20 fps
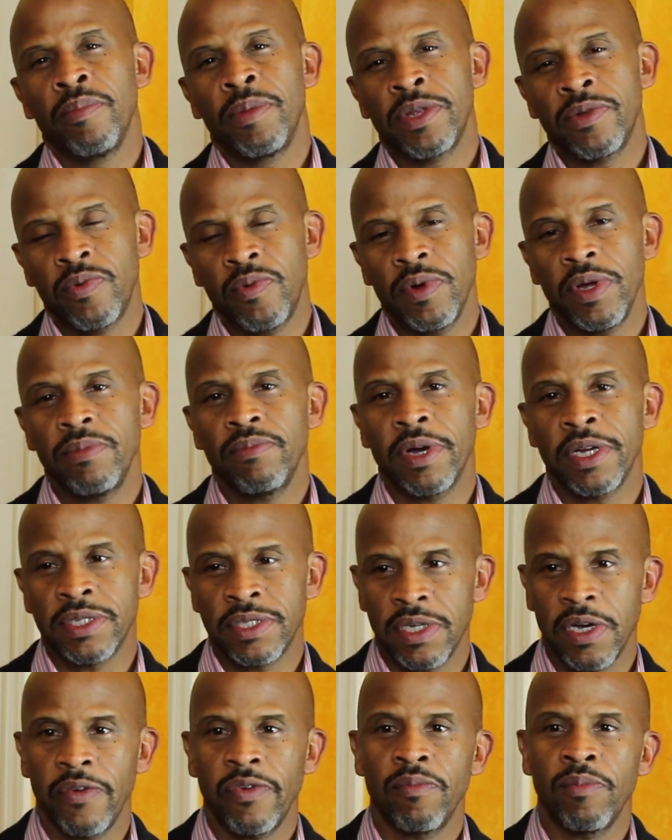between
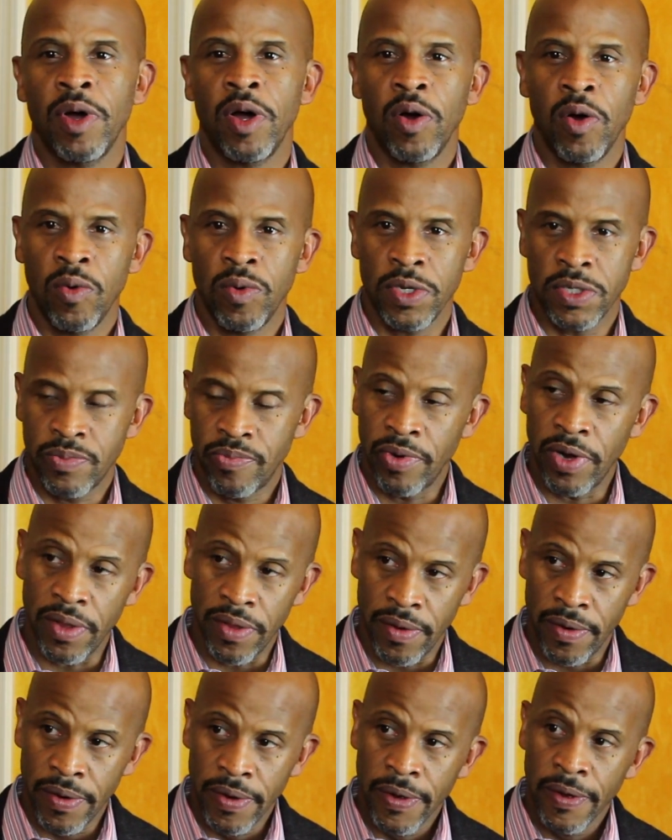myself and my oldest
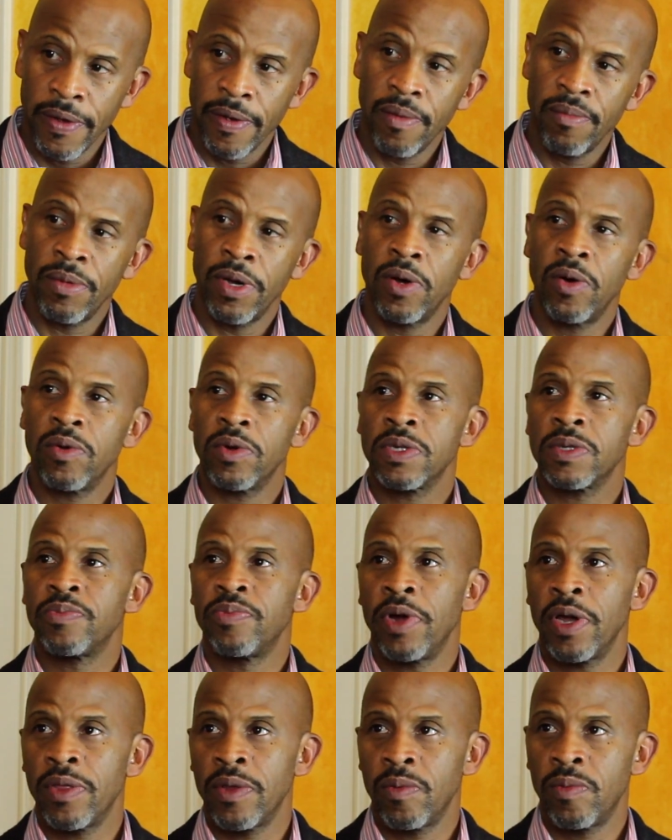brother, mm-hmm. my
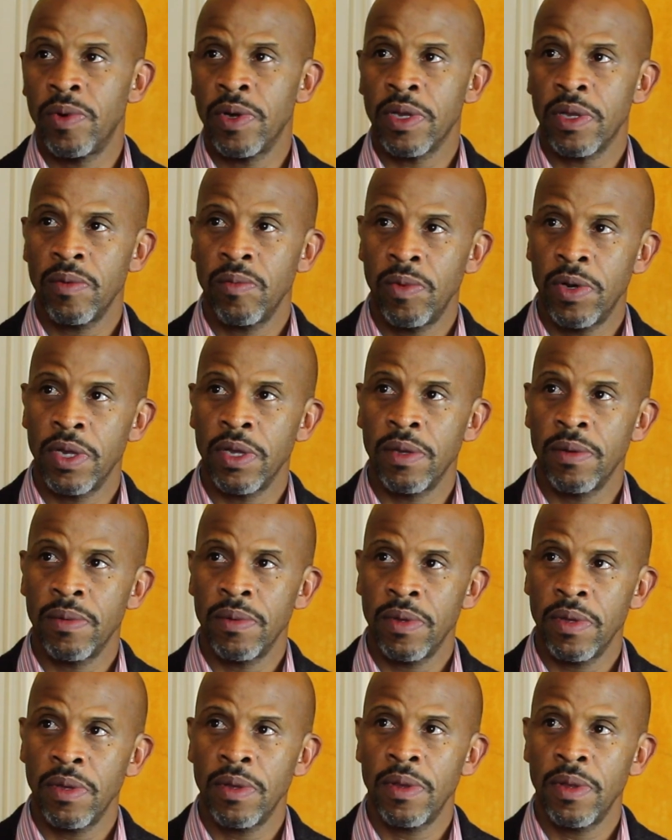oldest brother would, would
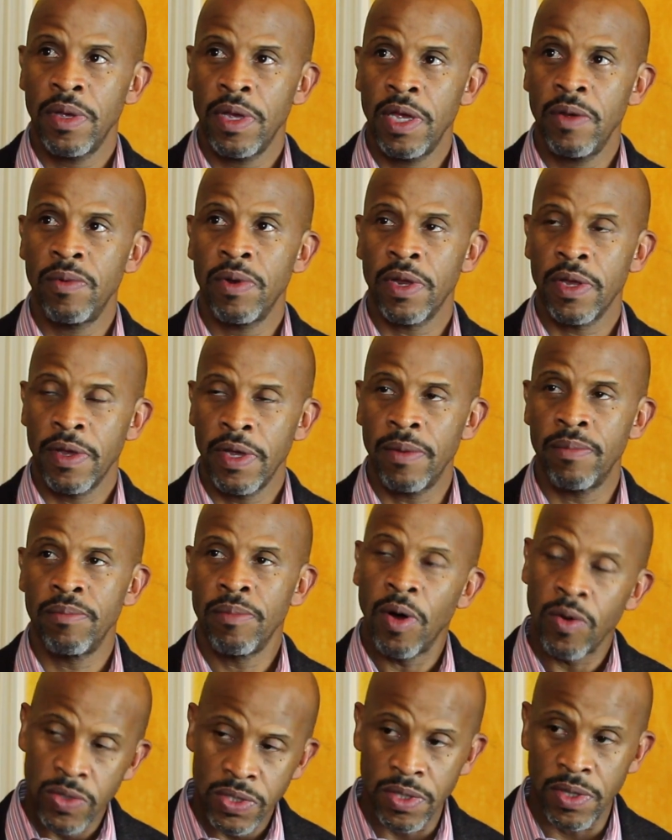he would
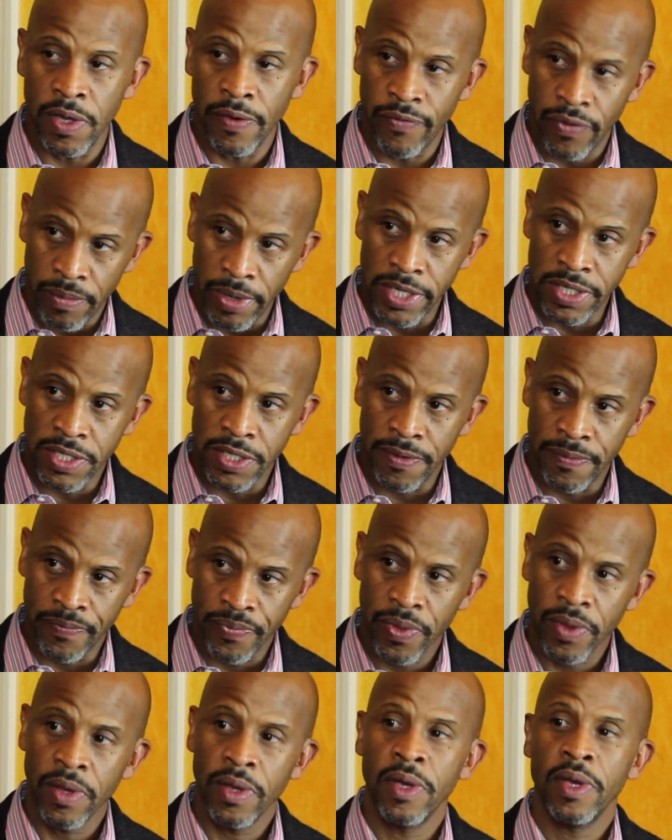get most of the
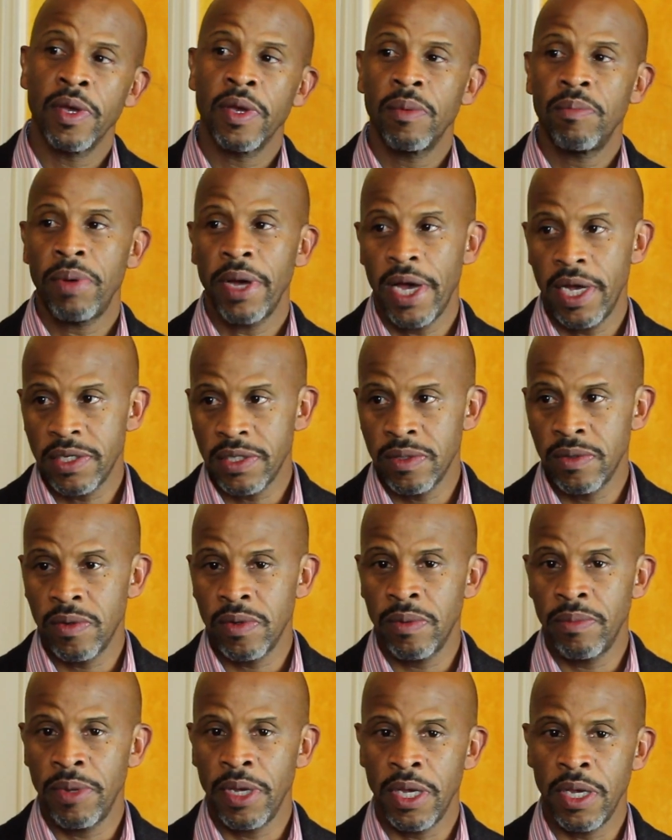information. Okay. Pass it
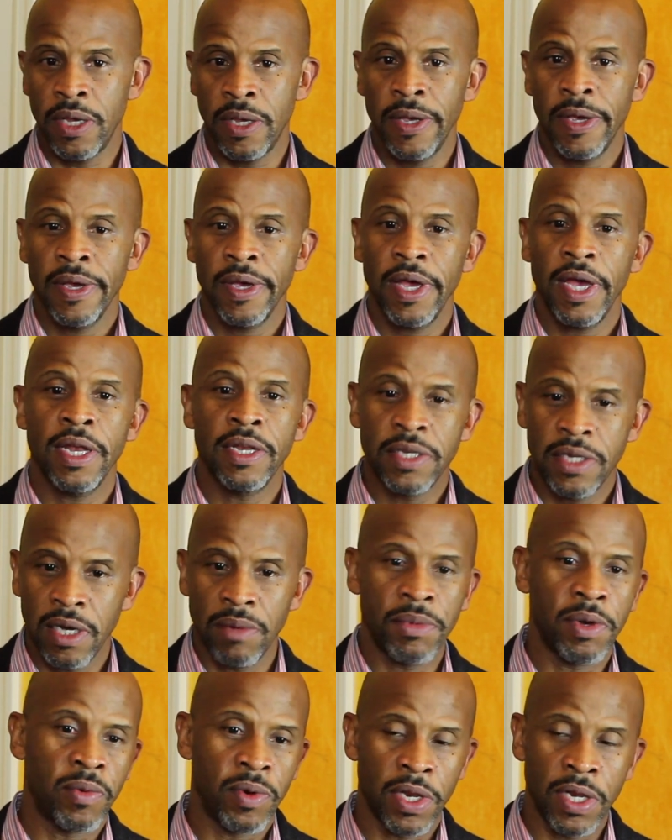on to me and
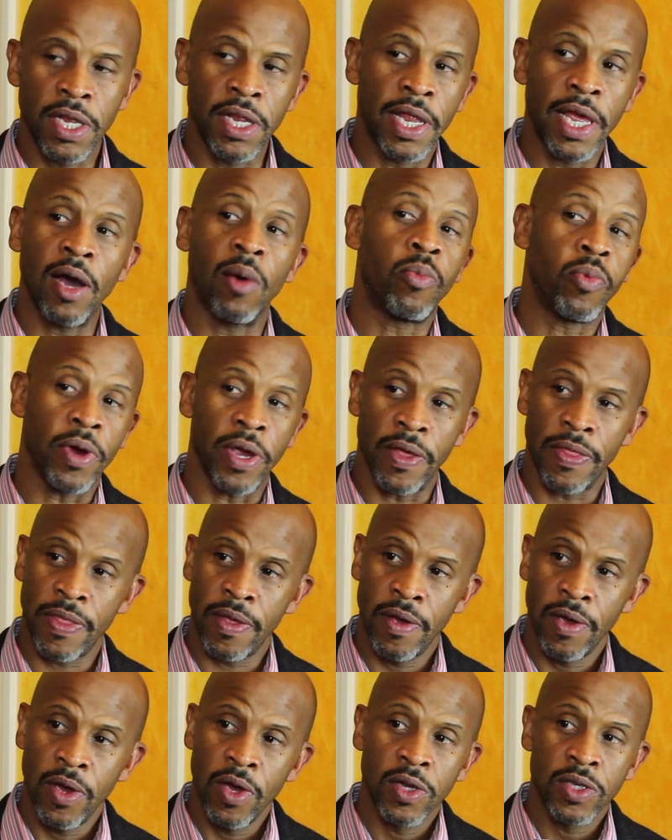tell me what I needed help with.
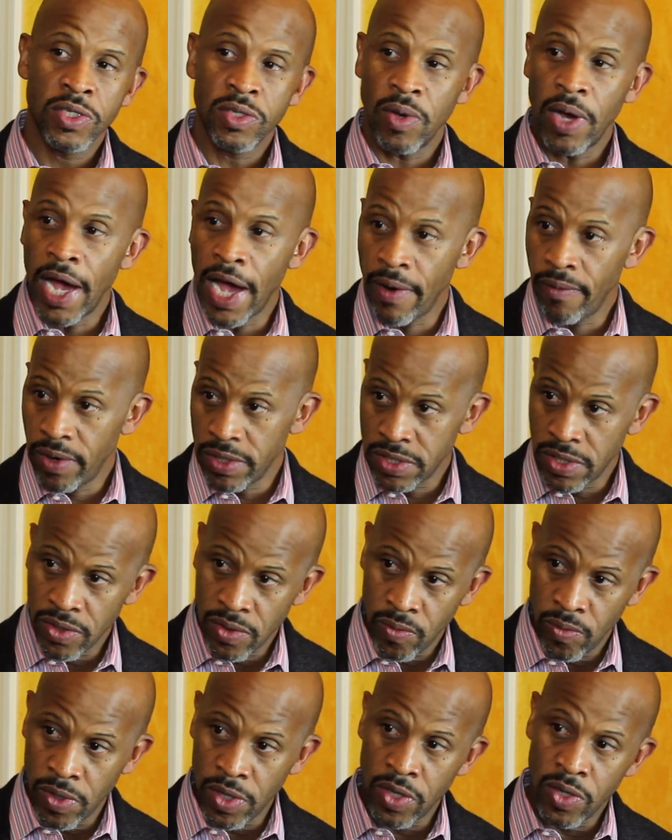Okay. So I
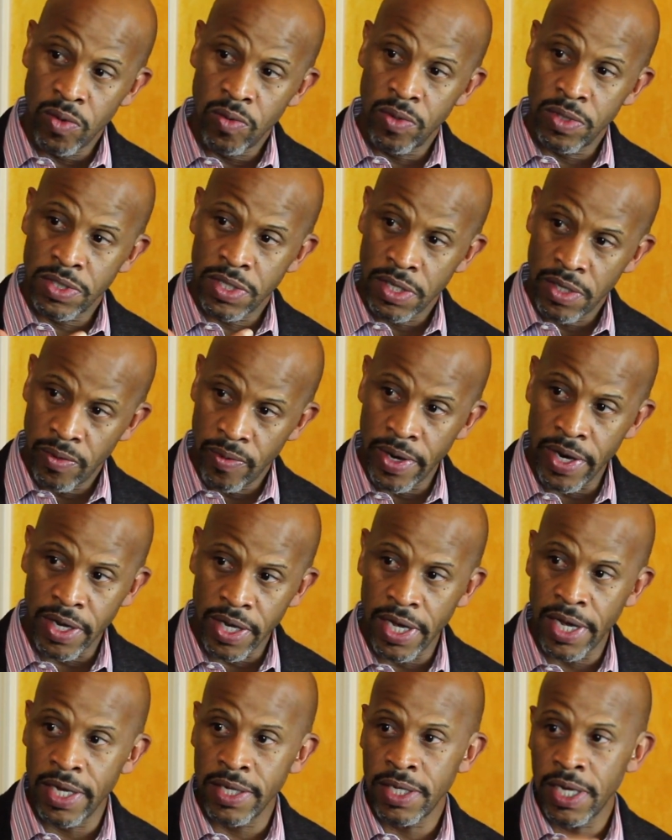wasn't the one who was in
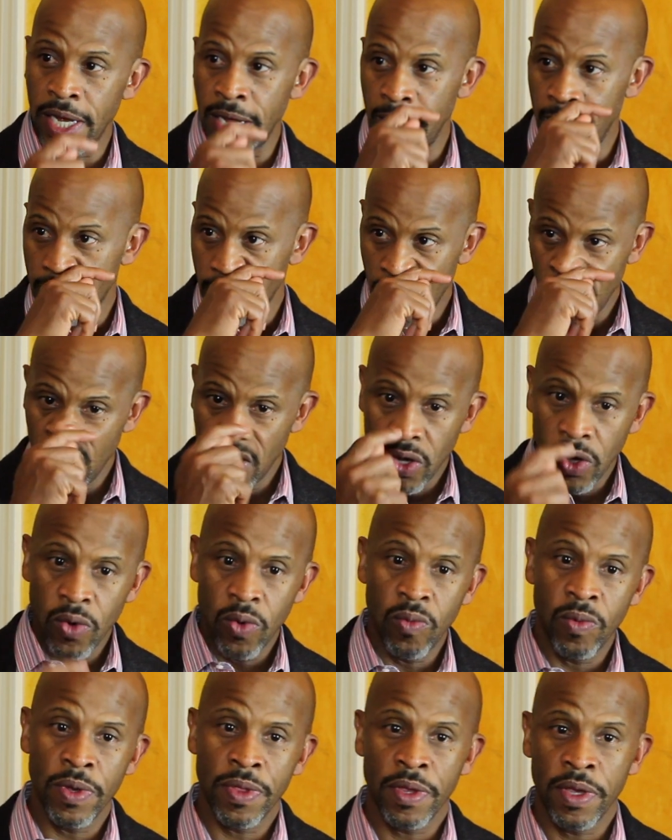direct contact okay.
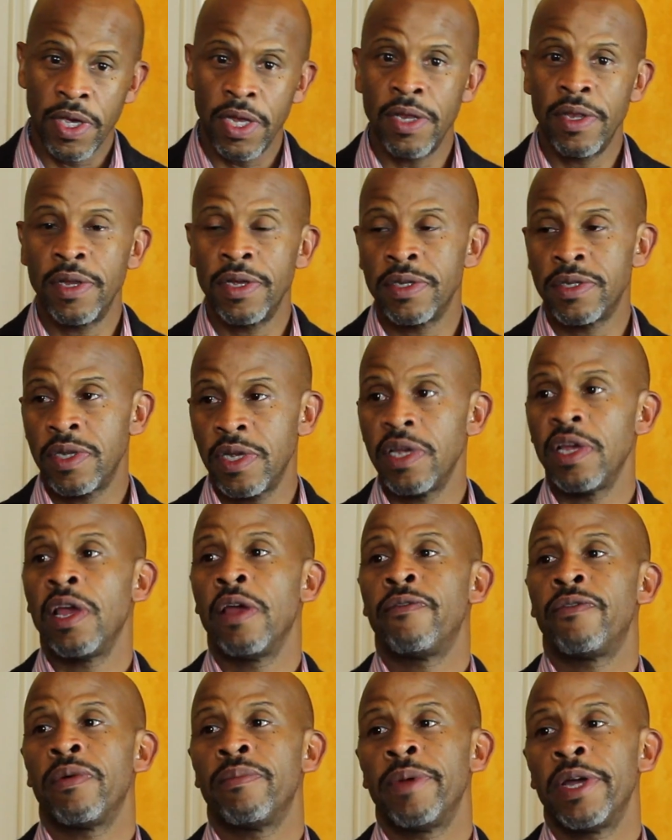with getting this
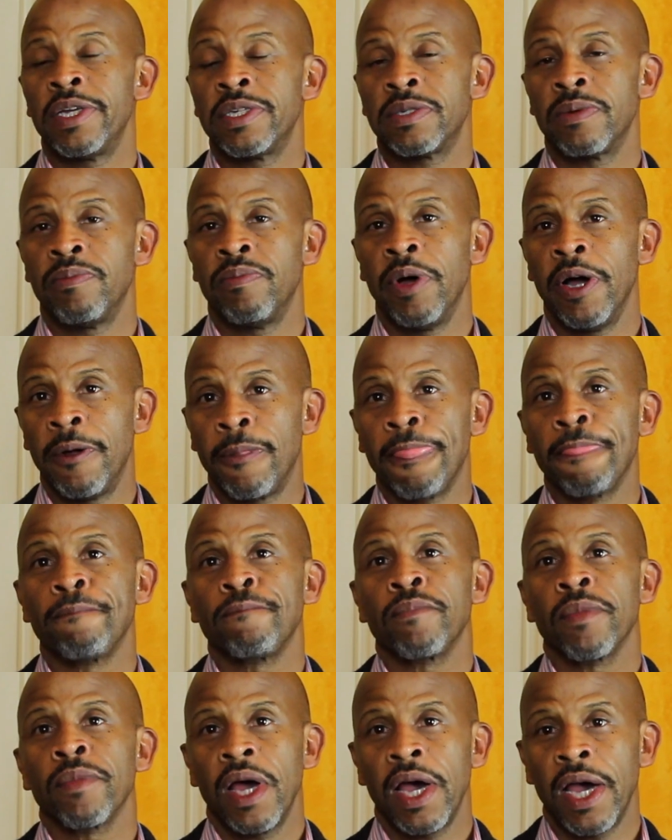information, but
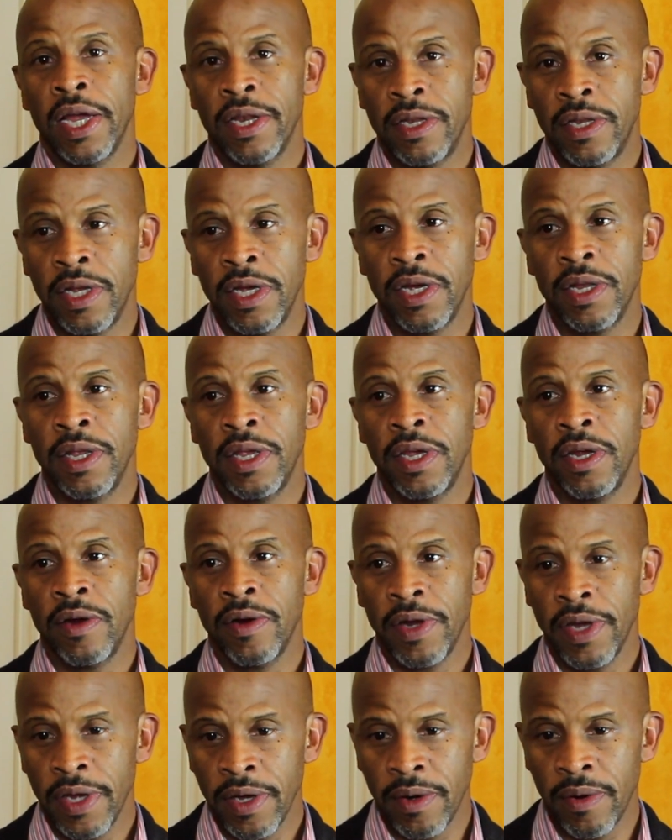I did
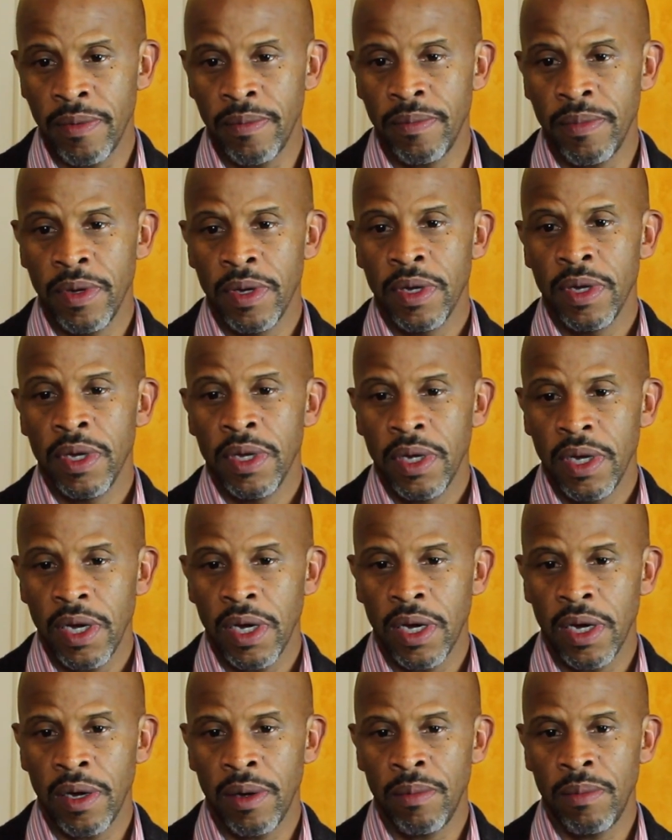hear him
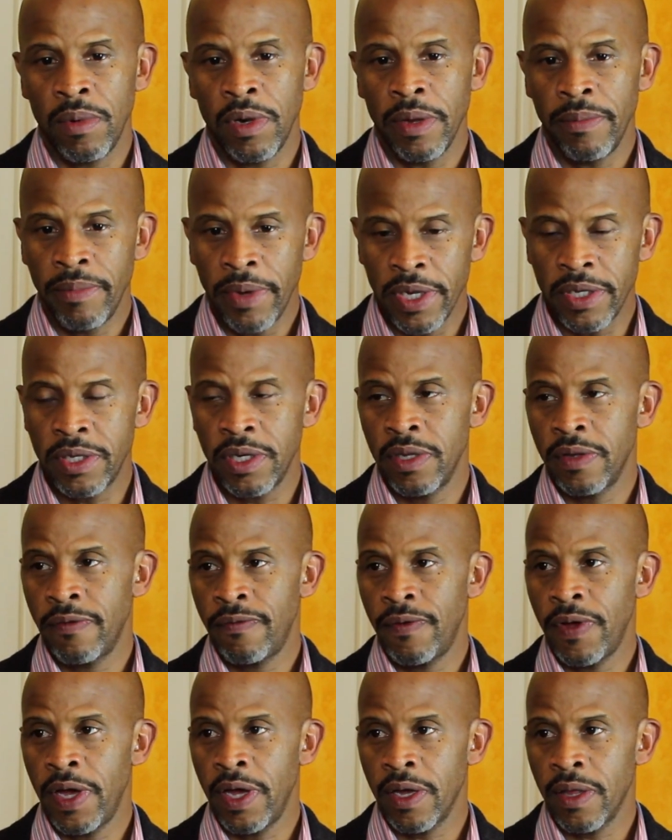um, lamenting
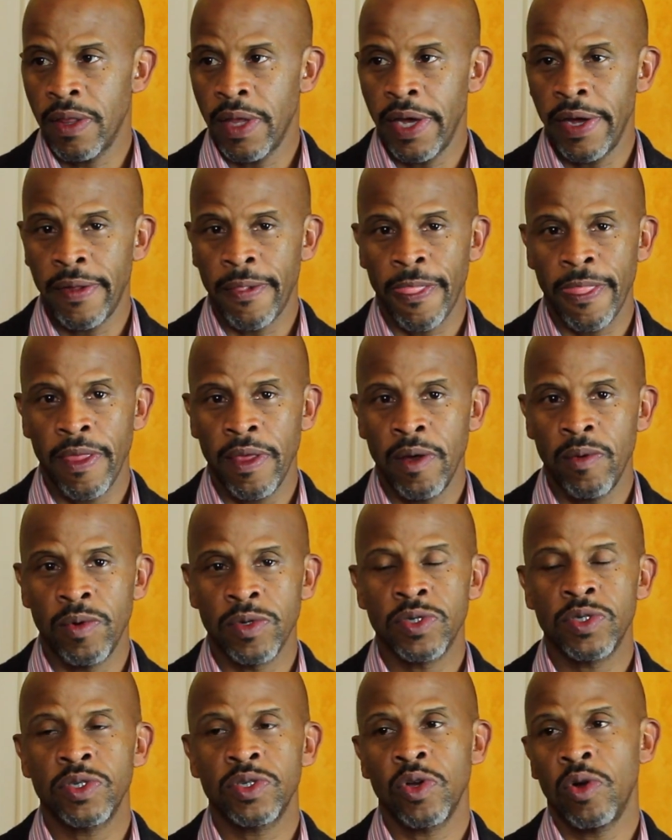the fact that it
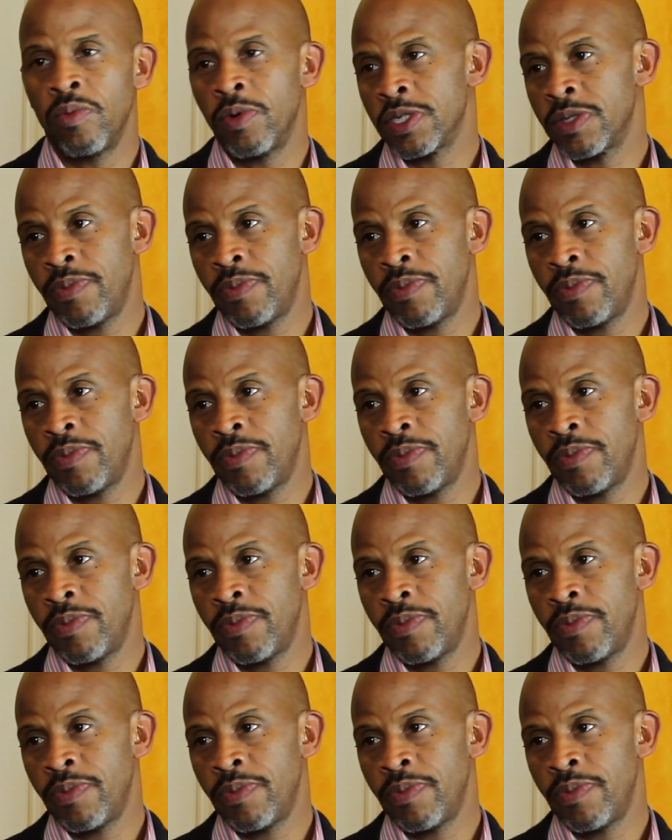was so